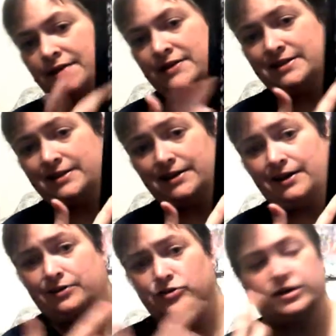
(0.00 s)
this at the
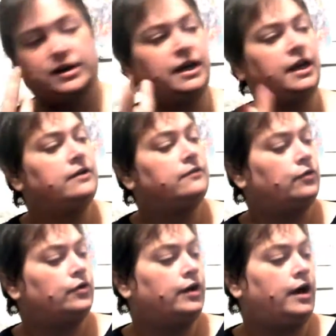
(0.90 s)
Dollar Tree
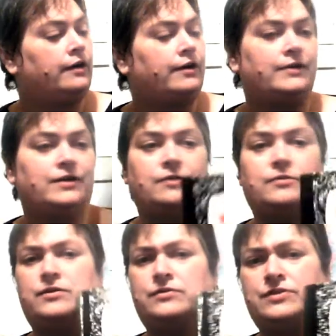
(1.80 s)
for $1, I thought,
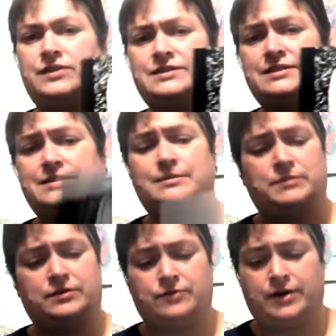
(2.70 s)
well, this is
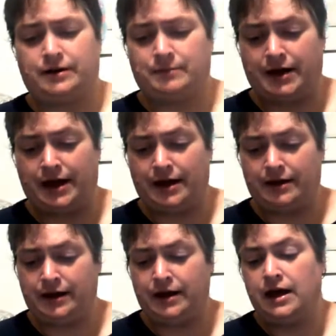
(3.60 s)
something right up my alley,